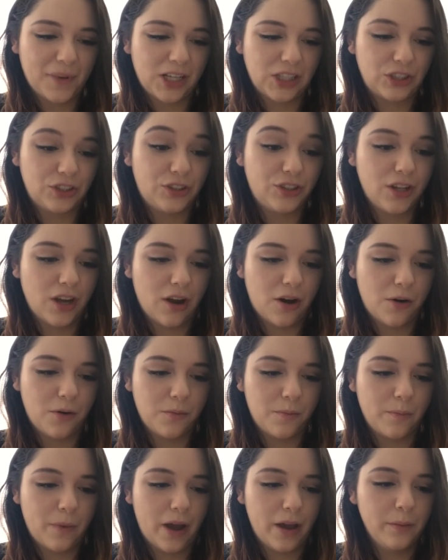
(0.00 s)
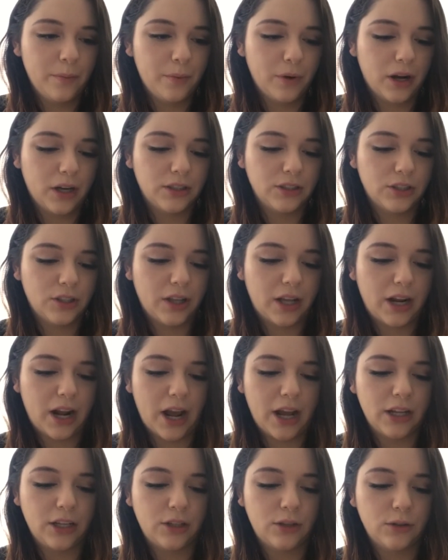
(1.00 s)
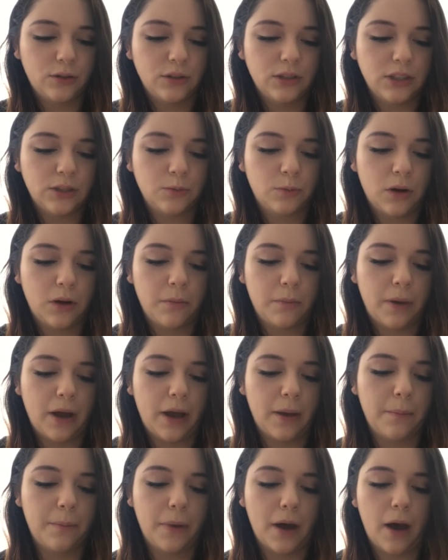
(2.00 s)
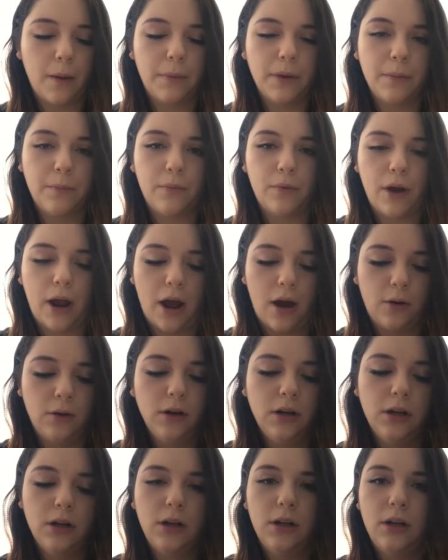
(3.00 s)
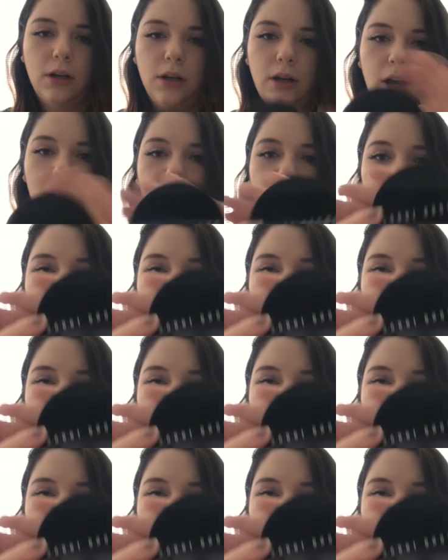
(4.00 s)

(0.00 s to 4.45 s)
So my bronzer that I use is one by Bobbi Brown, And